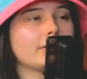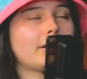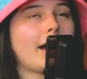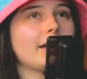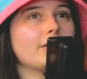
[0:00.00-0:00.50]

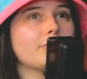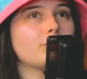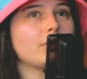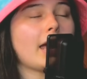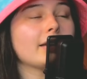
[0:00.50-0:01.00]
kind of,
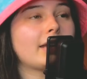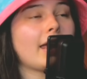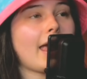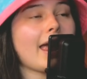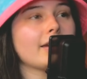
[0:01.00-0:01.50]

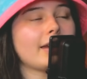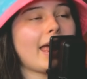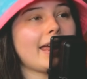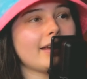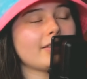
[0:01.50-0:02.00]
and
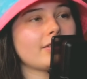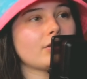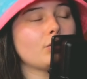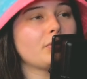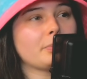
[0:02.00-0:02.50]
Ace,
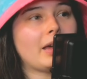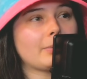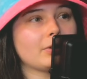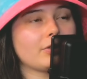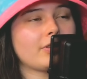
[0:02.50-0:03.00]
who was
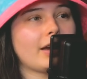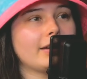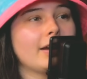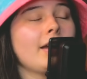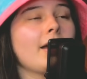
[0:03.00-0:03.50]
Blackbeard's
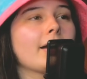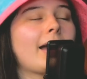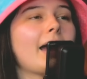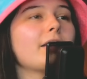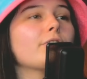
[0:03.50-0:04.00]
son,
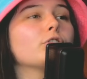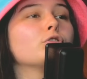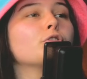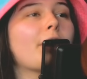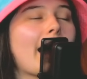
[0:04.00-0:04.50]
kind of
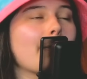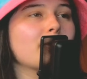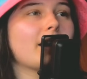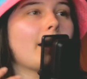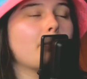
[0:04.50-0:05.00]

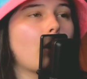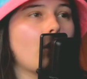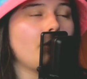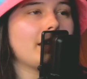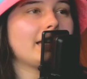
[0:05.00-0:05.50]
wrapped up all that.